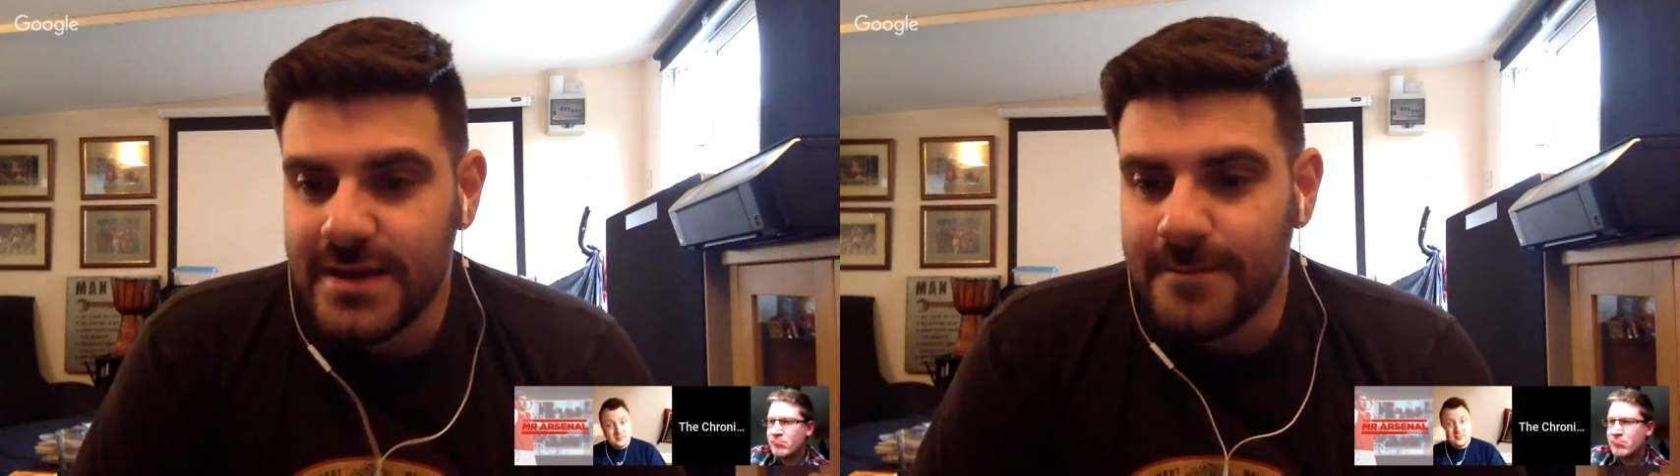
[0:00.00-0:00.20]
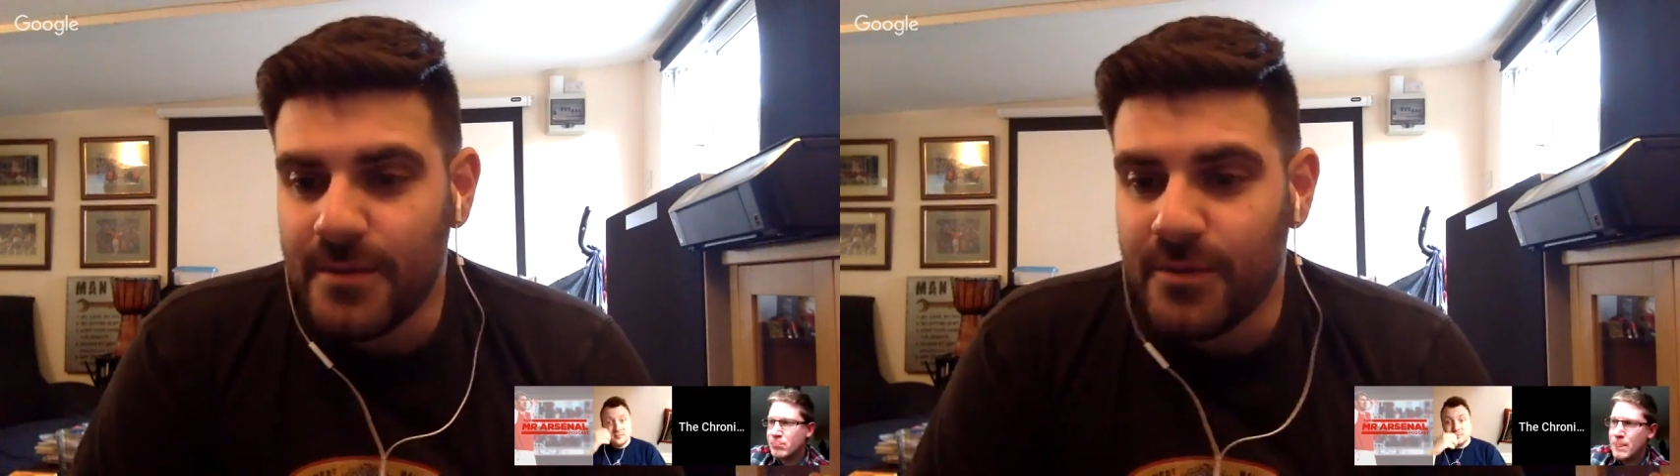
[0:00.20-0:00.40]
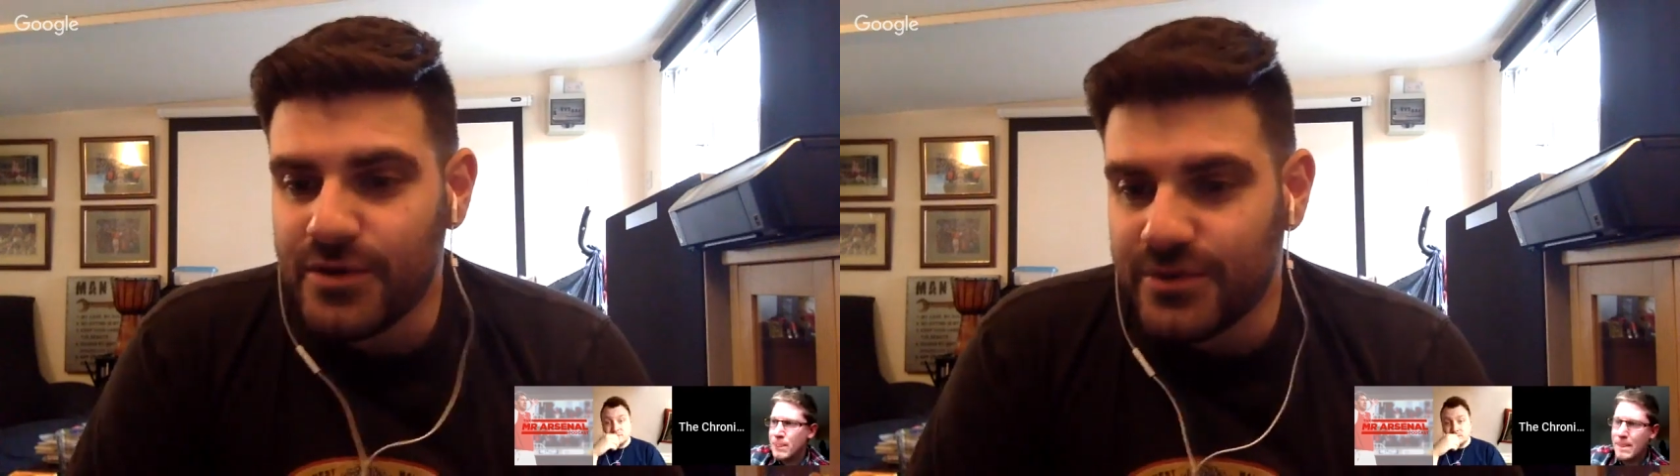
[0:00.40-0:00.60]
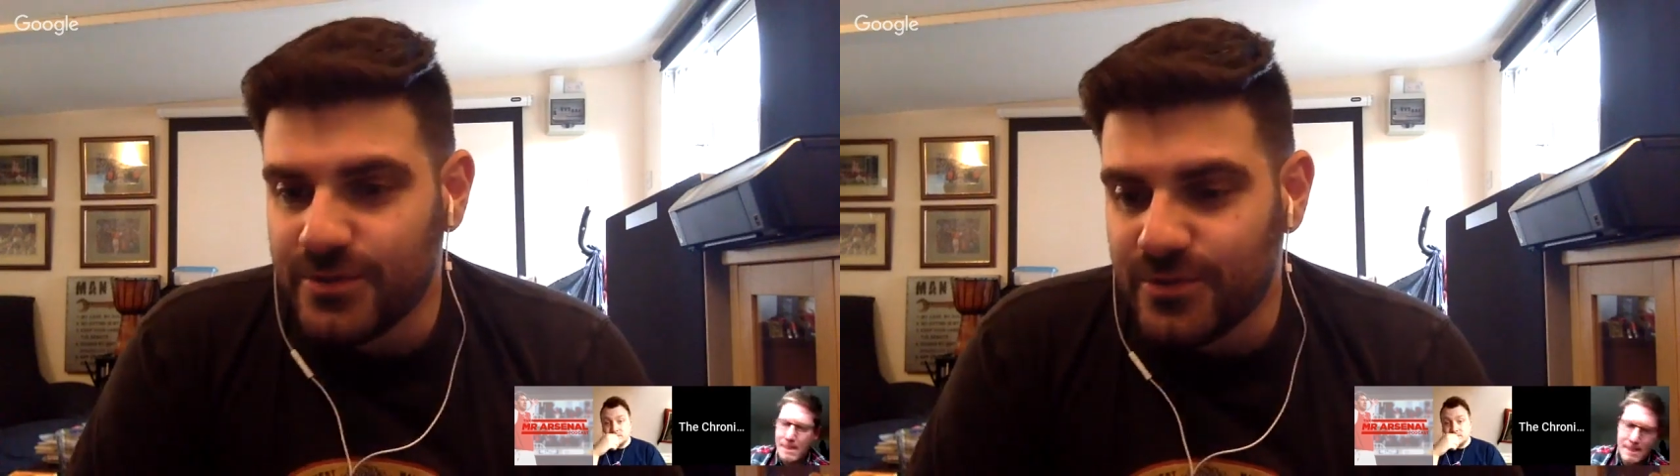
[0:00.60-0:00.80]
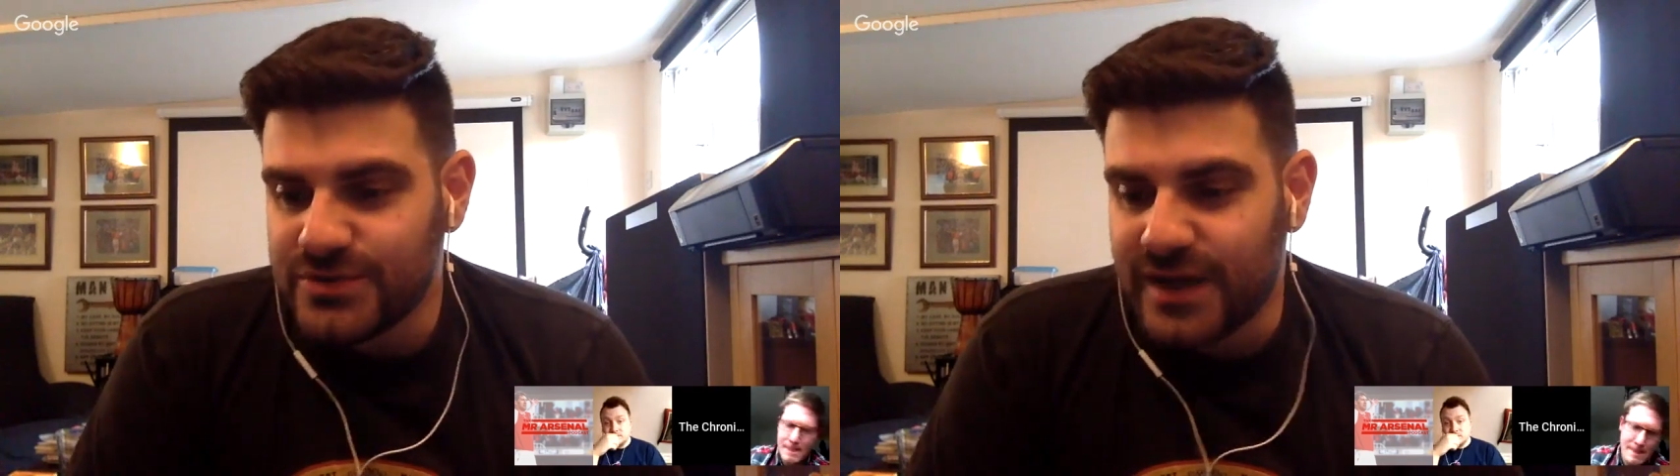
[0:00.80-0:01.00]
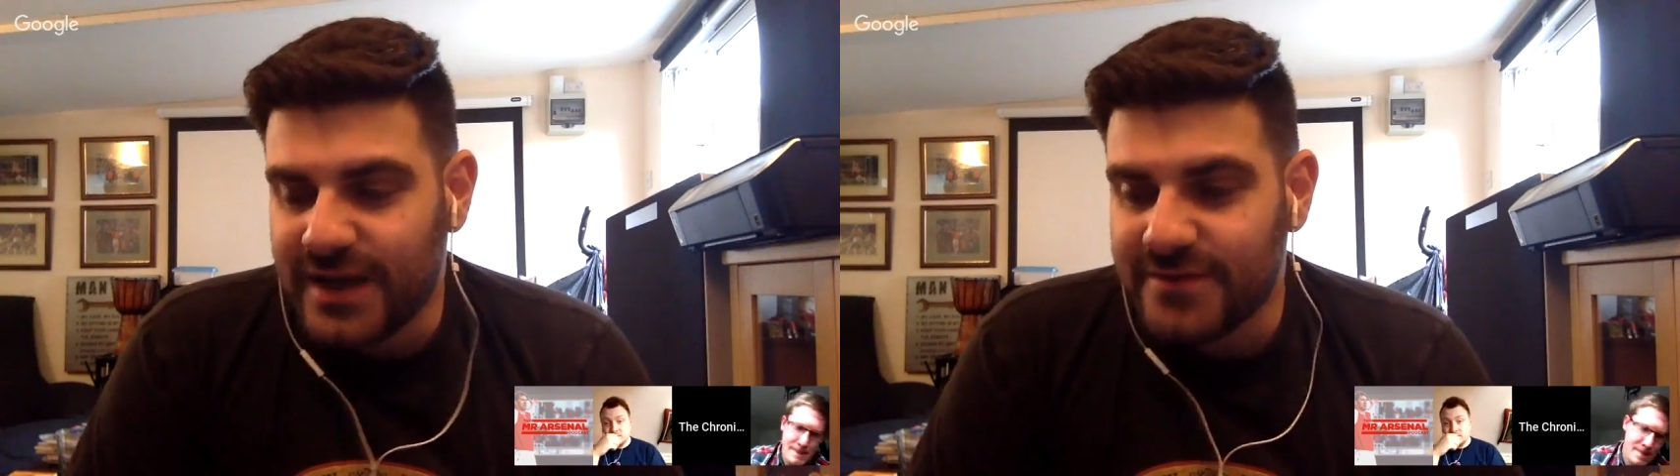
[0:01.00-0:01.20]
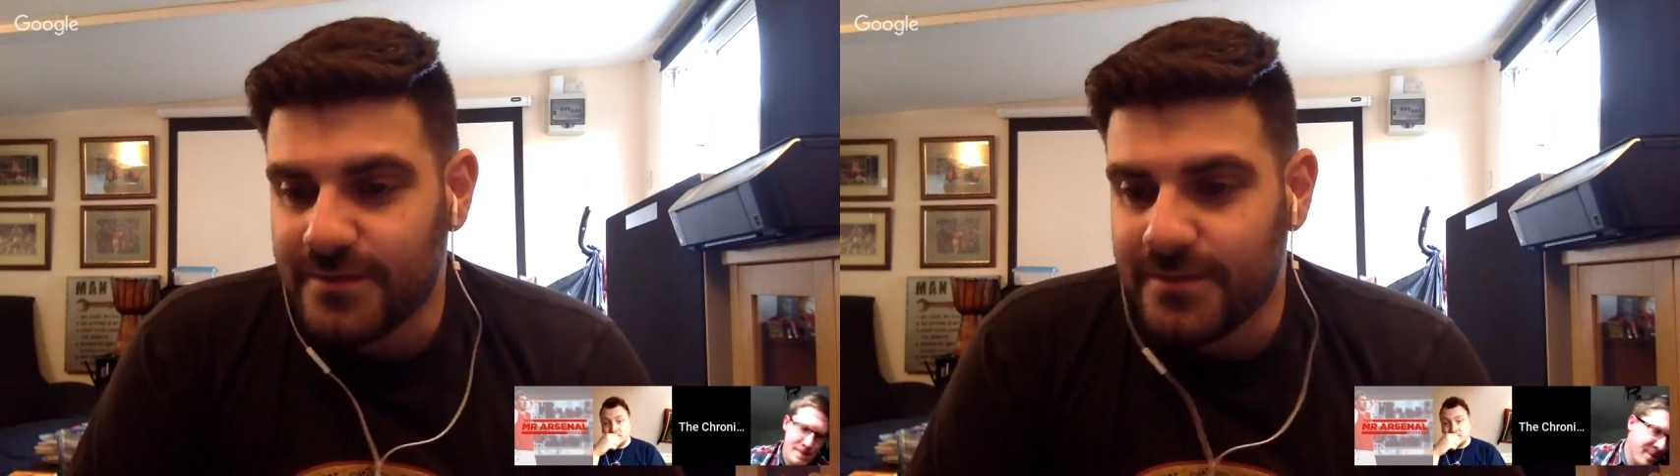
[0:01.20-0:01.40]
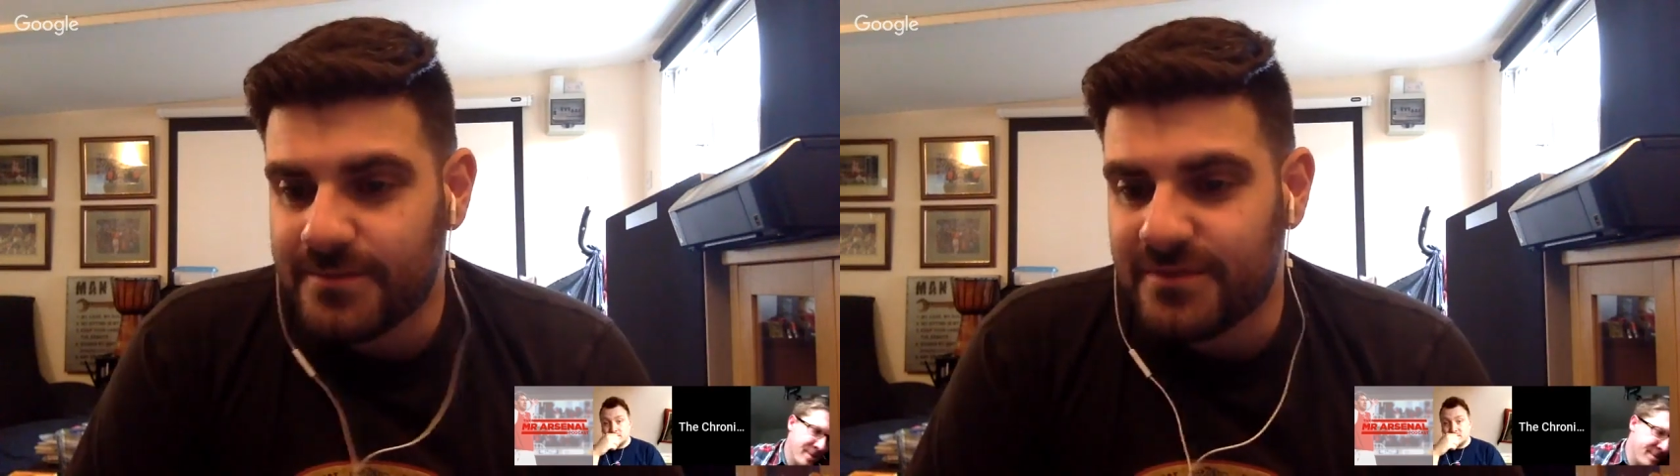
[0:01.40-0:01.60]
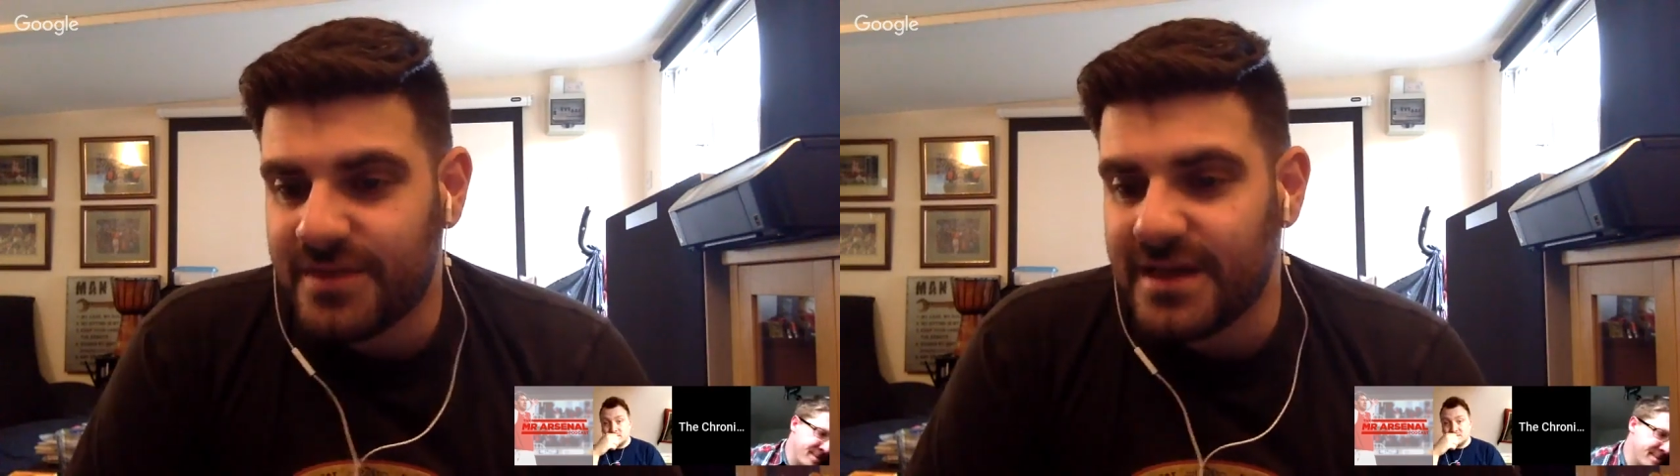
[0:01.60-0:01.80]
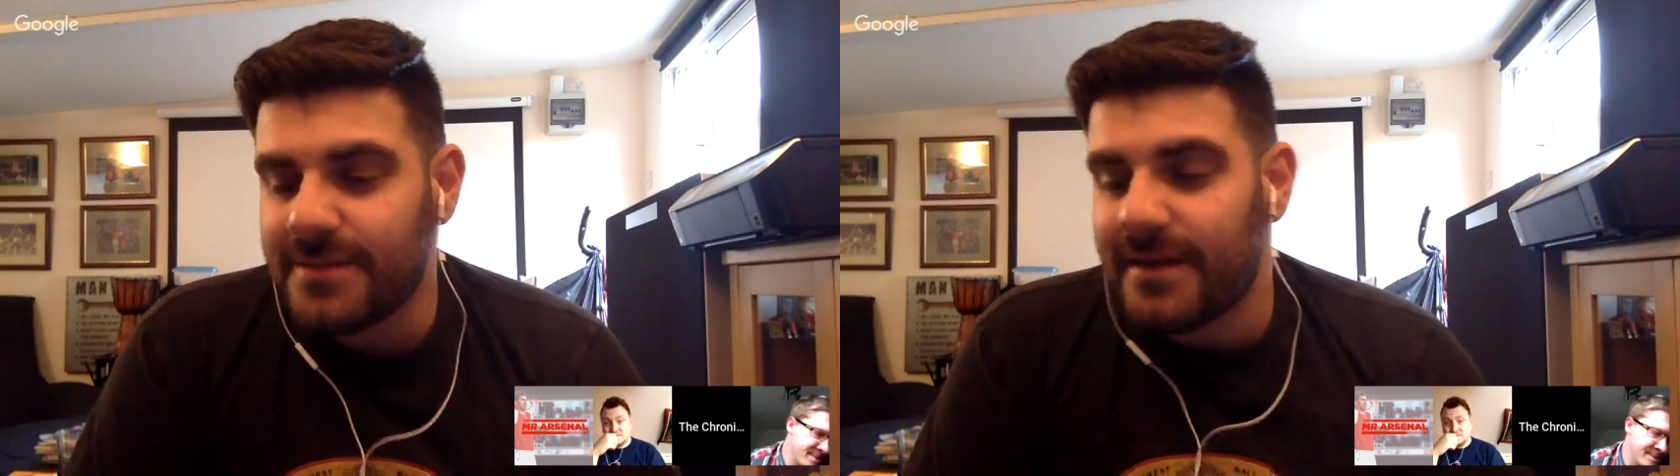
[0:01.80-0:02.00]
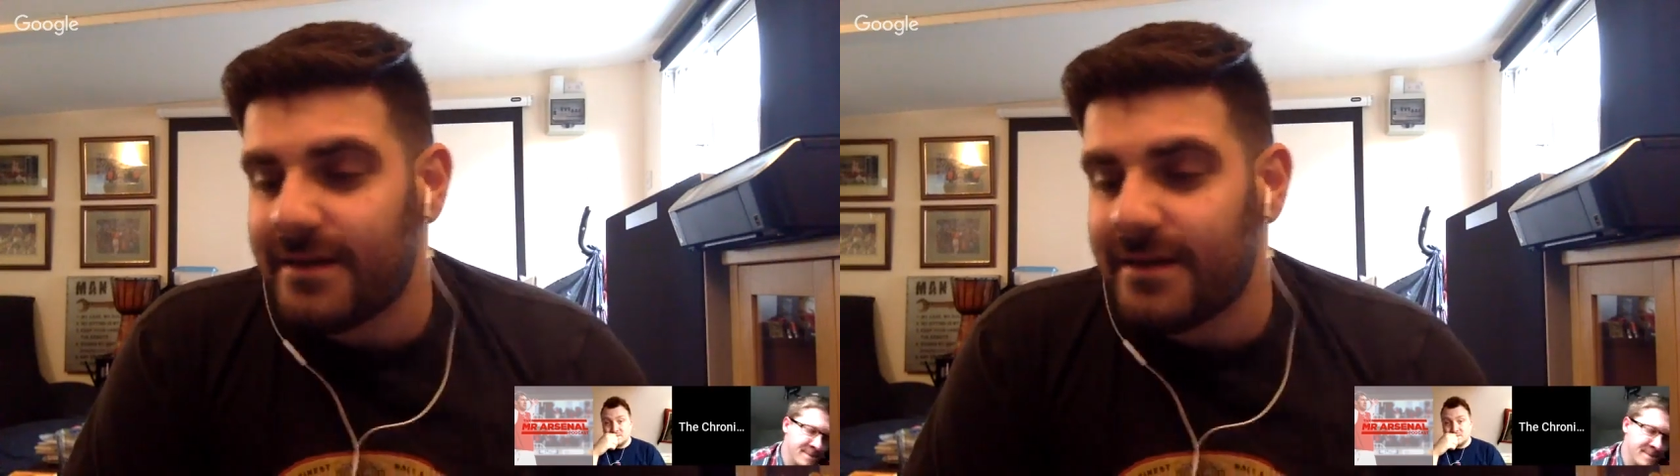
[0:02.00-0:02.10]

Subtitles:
But what you also have to think about